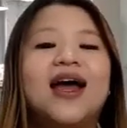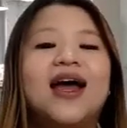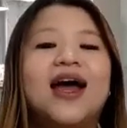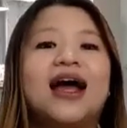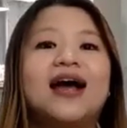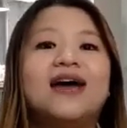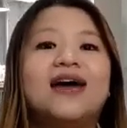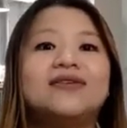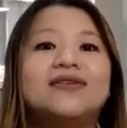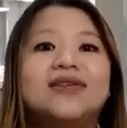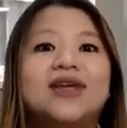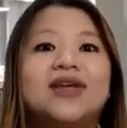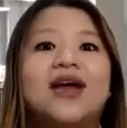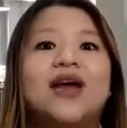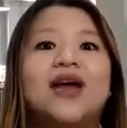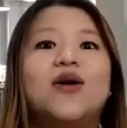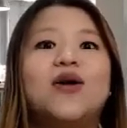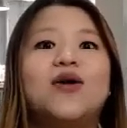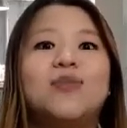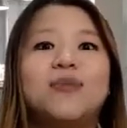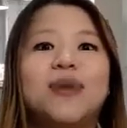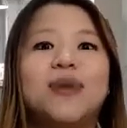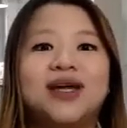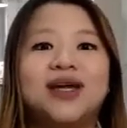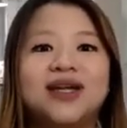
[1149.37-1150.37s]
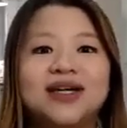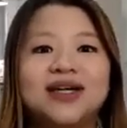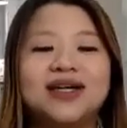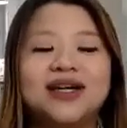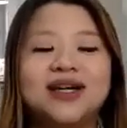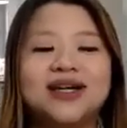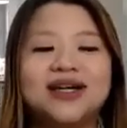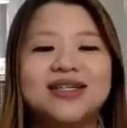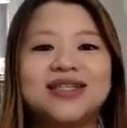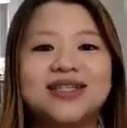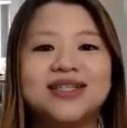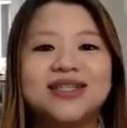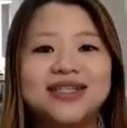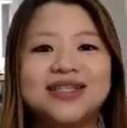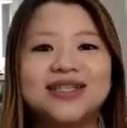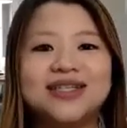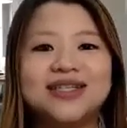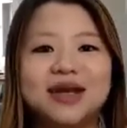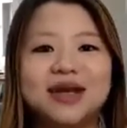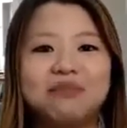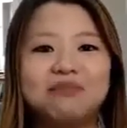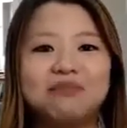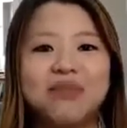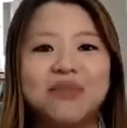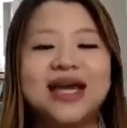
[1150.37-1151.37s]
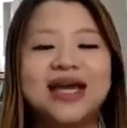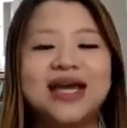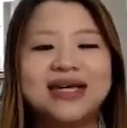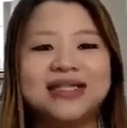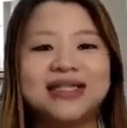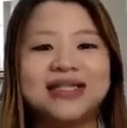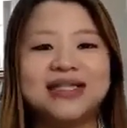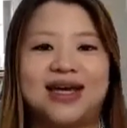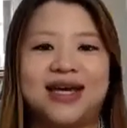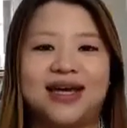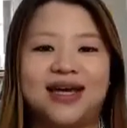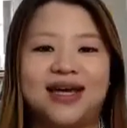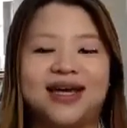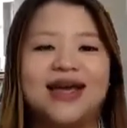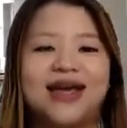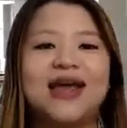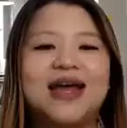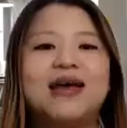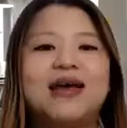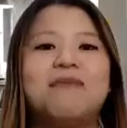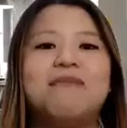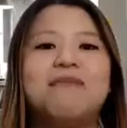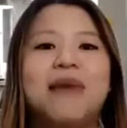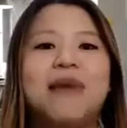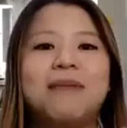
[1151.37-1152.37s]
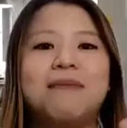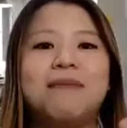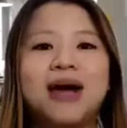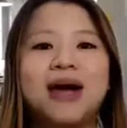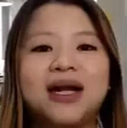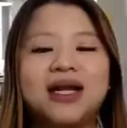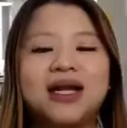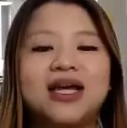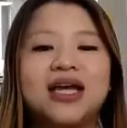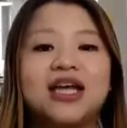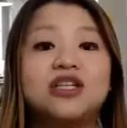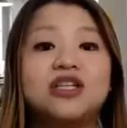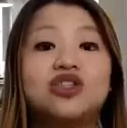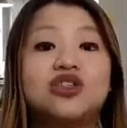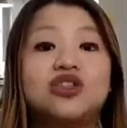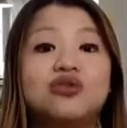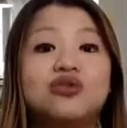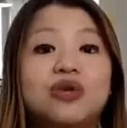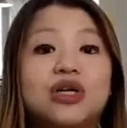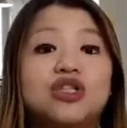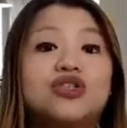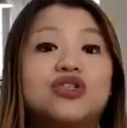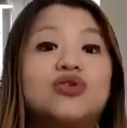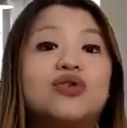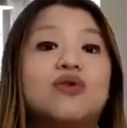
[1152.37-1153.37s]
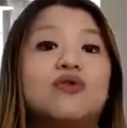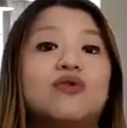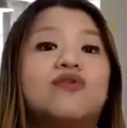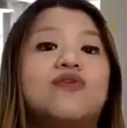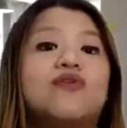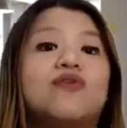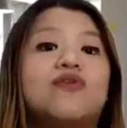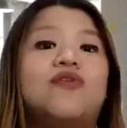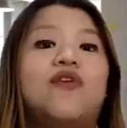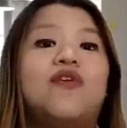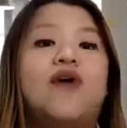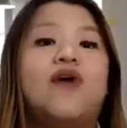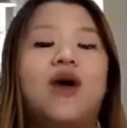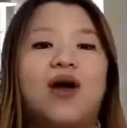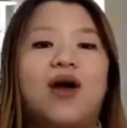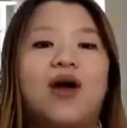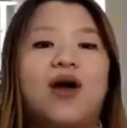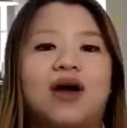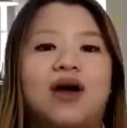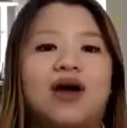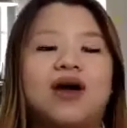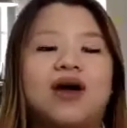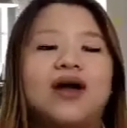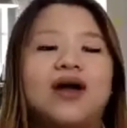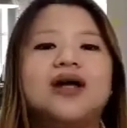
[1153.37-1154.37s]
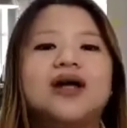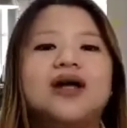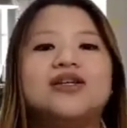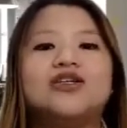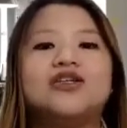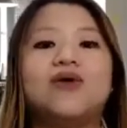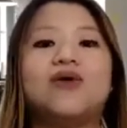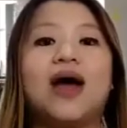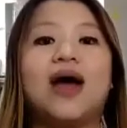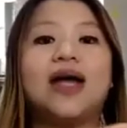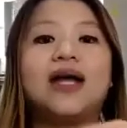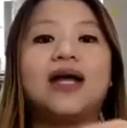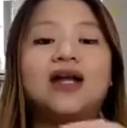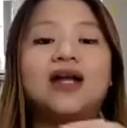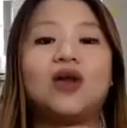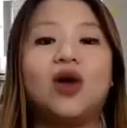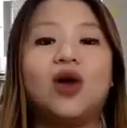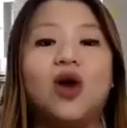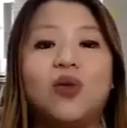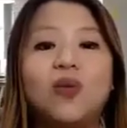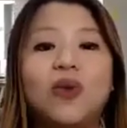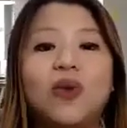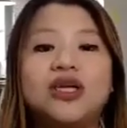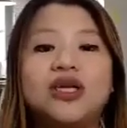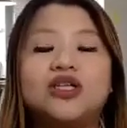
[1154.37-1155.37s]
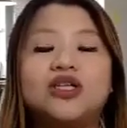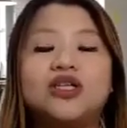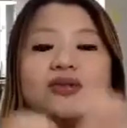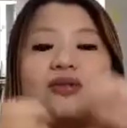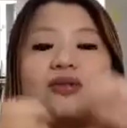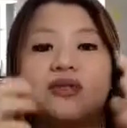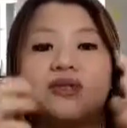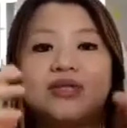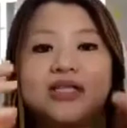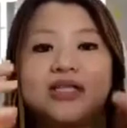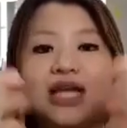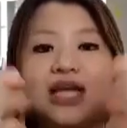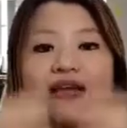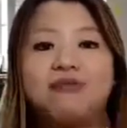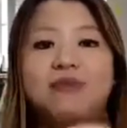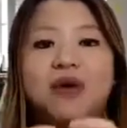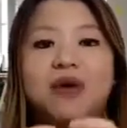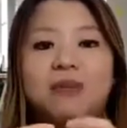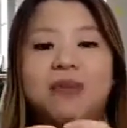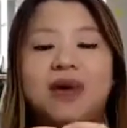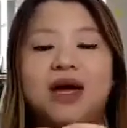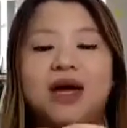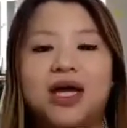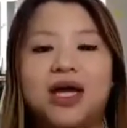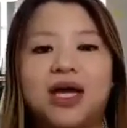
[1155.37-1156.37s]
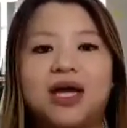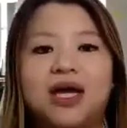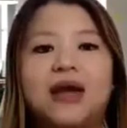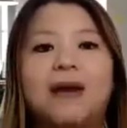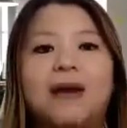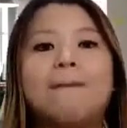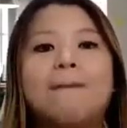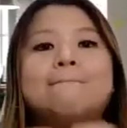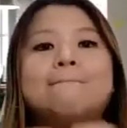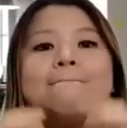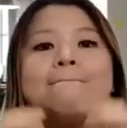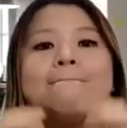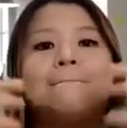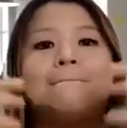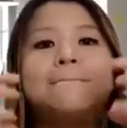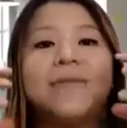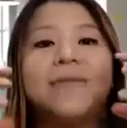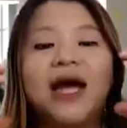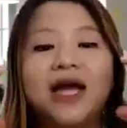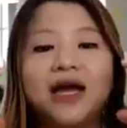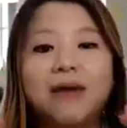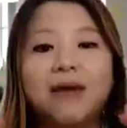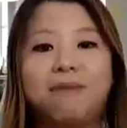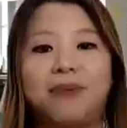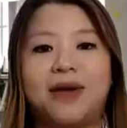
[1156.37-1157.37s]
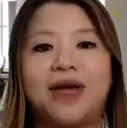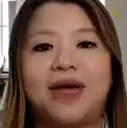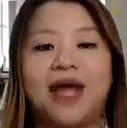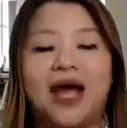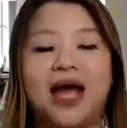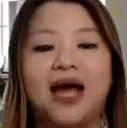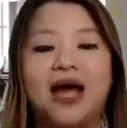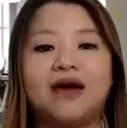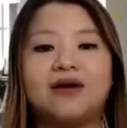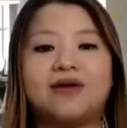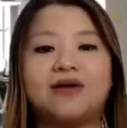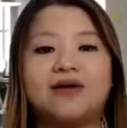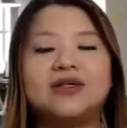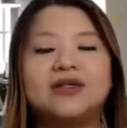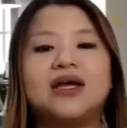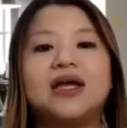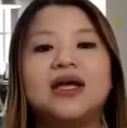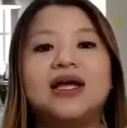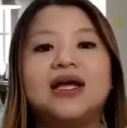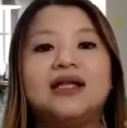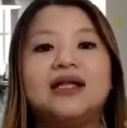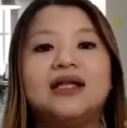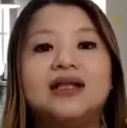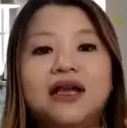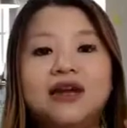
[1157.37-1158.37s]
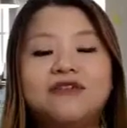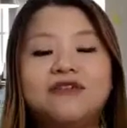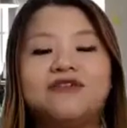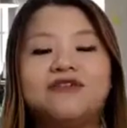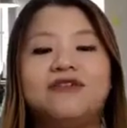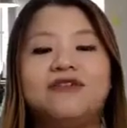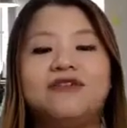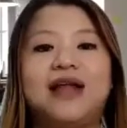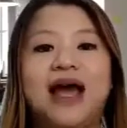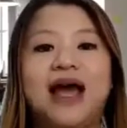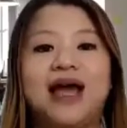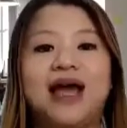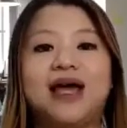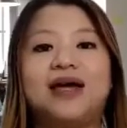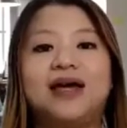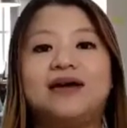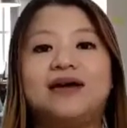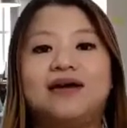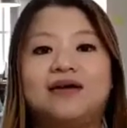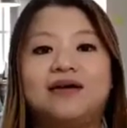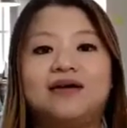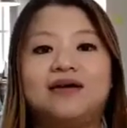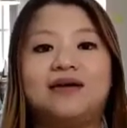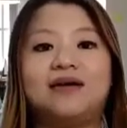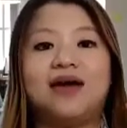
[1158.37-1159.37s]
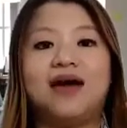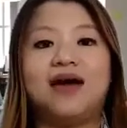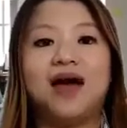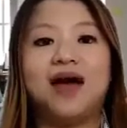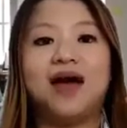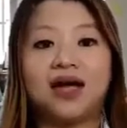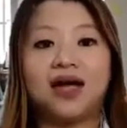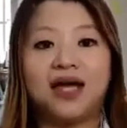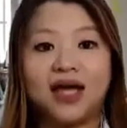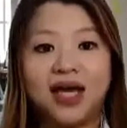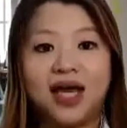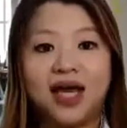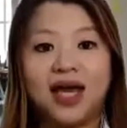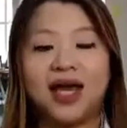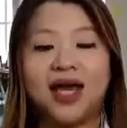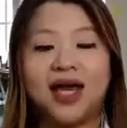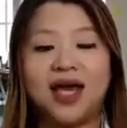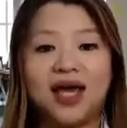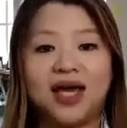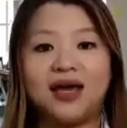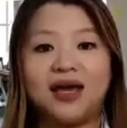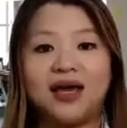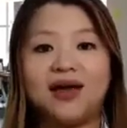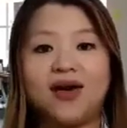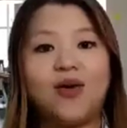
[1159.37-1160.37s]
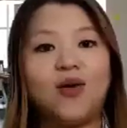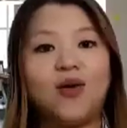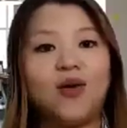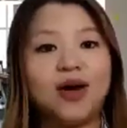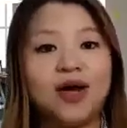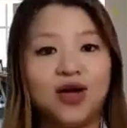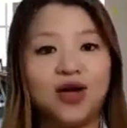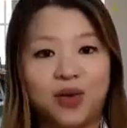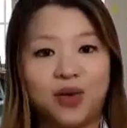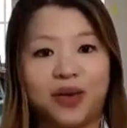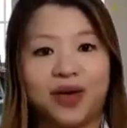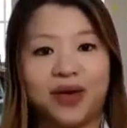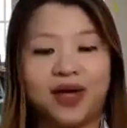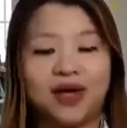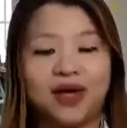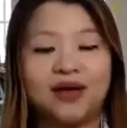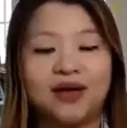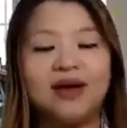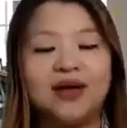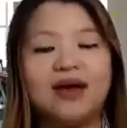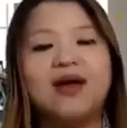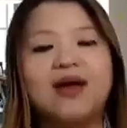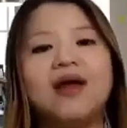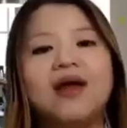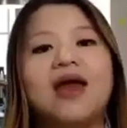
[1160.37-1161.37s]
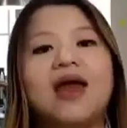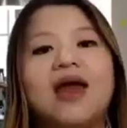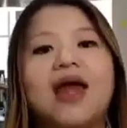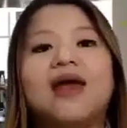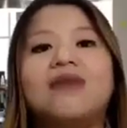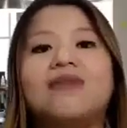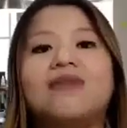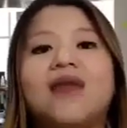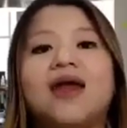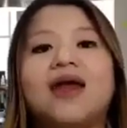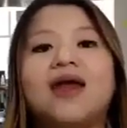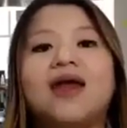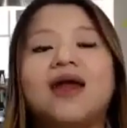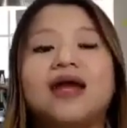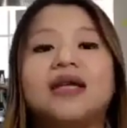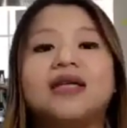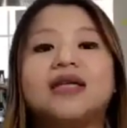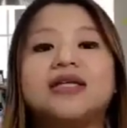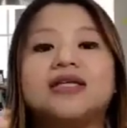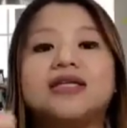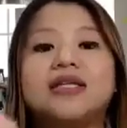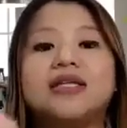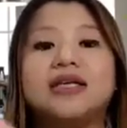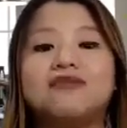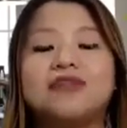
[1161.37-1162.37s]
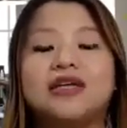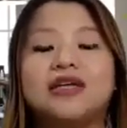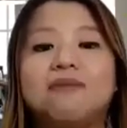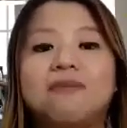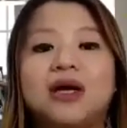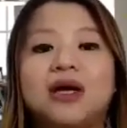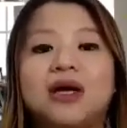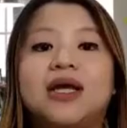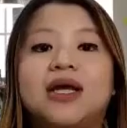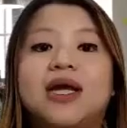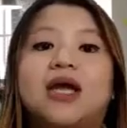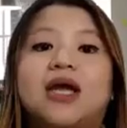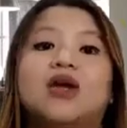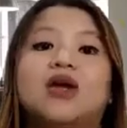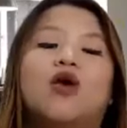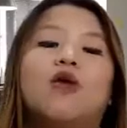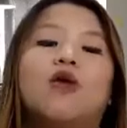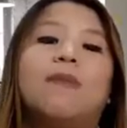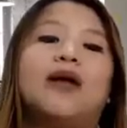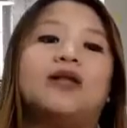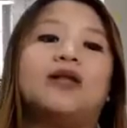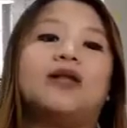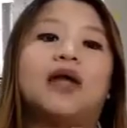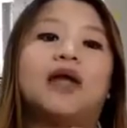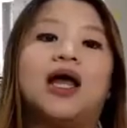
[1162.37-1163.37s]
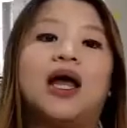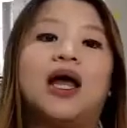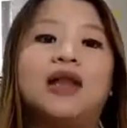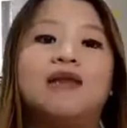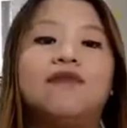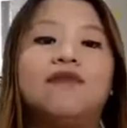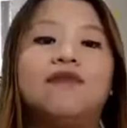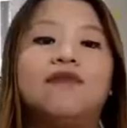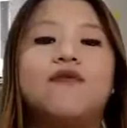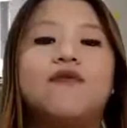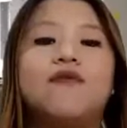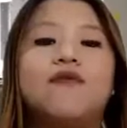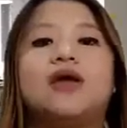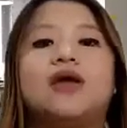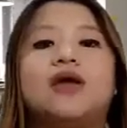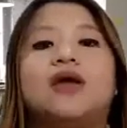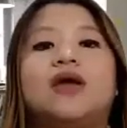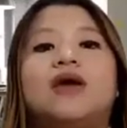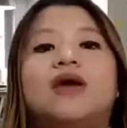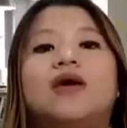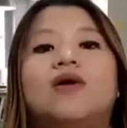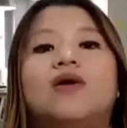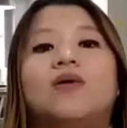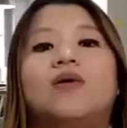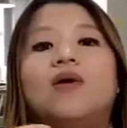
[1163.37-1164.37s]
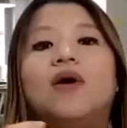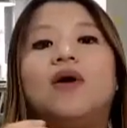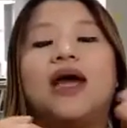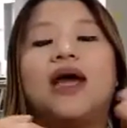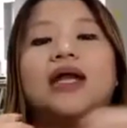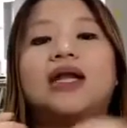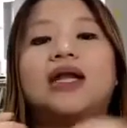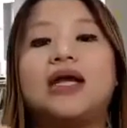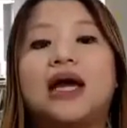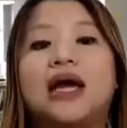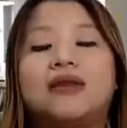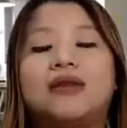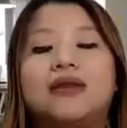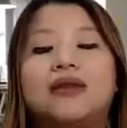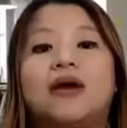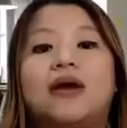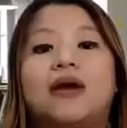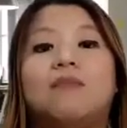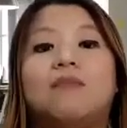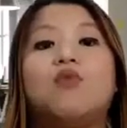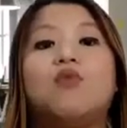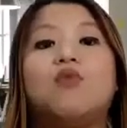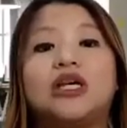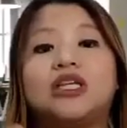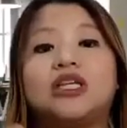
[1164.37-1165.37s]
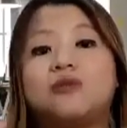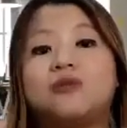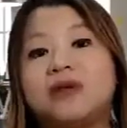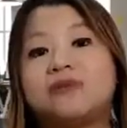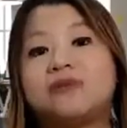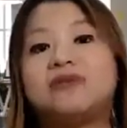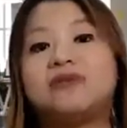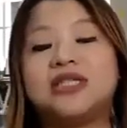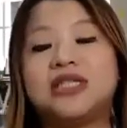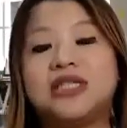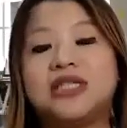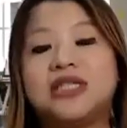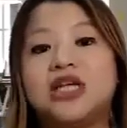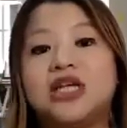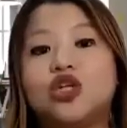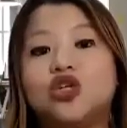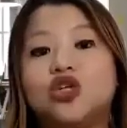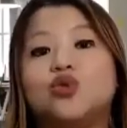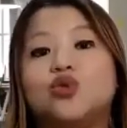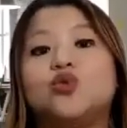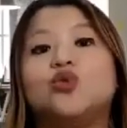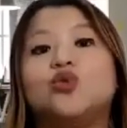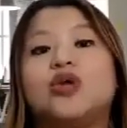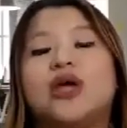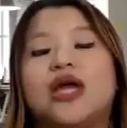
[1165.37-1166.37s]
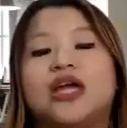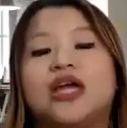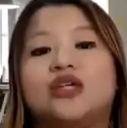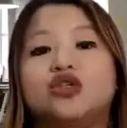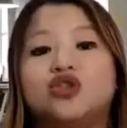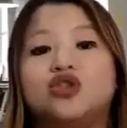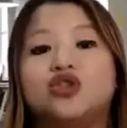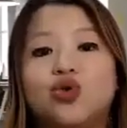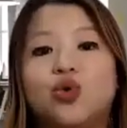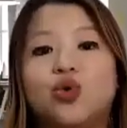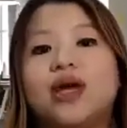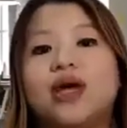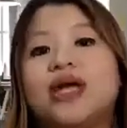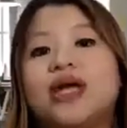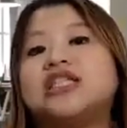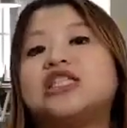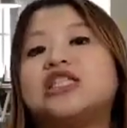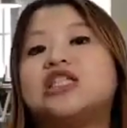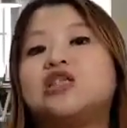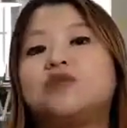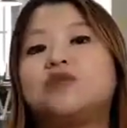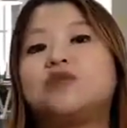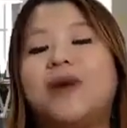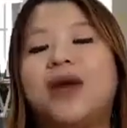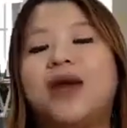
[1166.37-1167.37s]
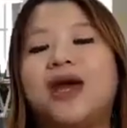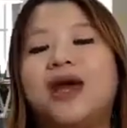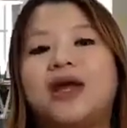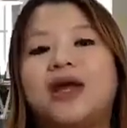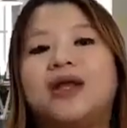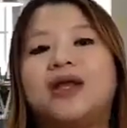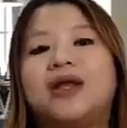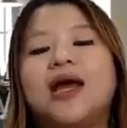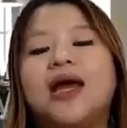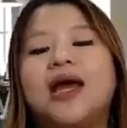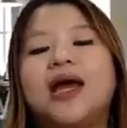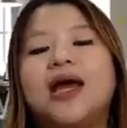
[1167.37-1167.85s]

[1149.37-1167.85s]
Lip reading: I was like, oh my goodness, this is amazing. My money can stretch so far. So I can always save my money, buy a big house, live like a king or a queen, and then I can save some money and go back to California or any other more expensive city to enjoy and spend.